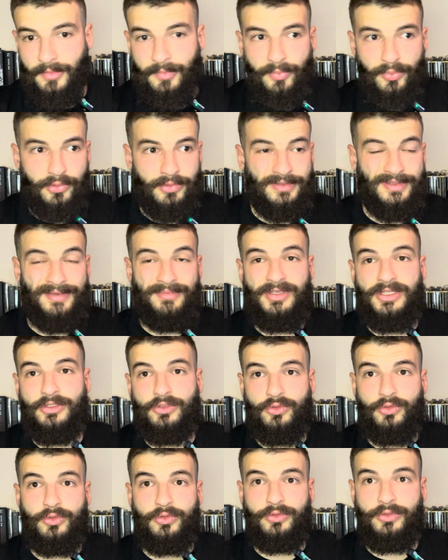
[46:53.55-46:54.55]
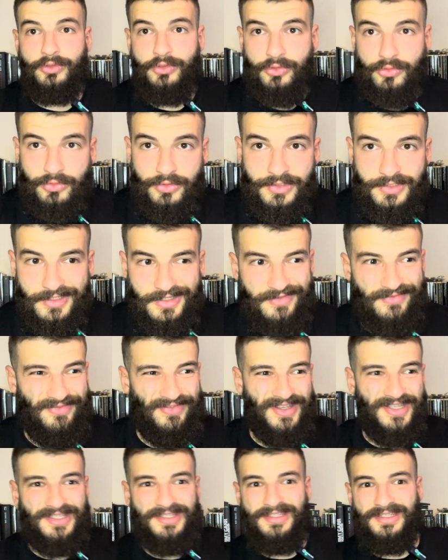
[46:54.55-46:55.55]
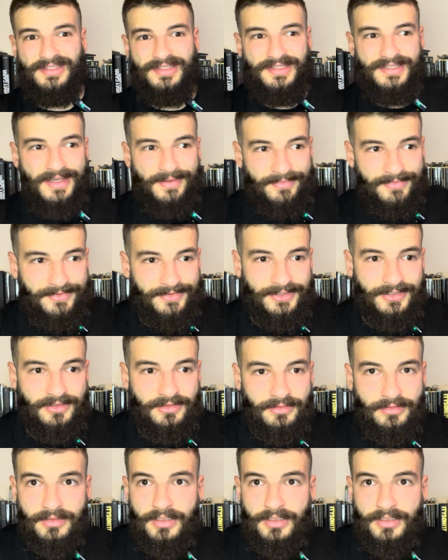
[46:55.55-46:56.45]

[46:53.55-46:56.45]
put them into good use, invest in something.